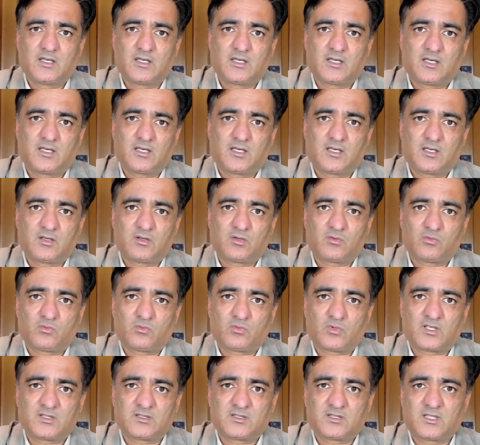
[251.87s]

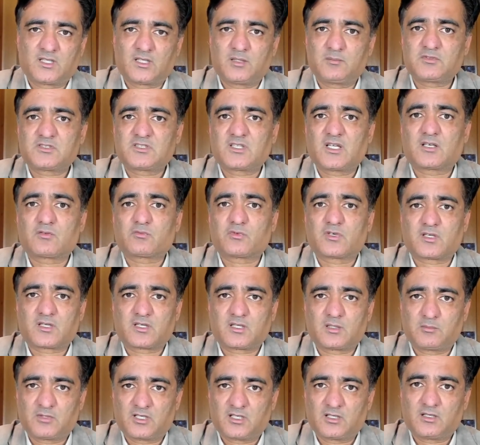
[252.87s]
one themes that were
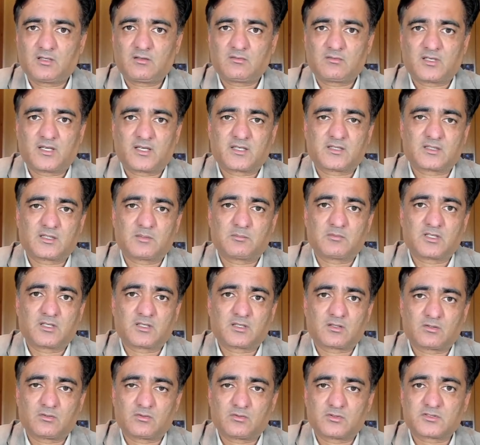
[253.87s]
similar, like similar
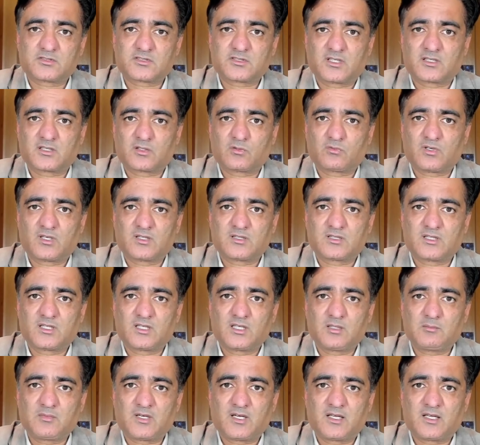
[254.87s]
codes under one theme,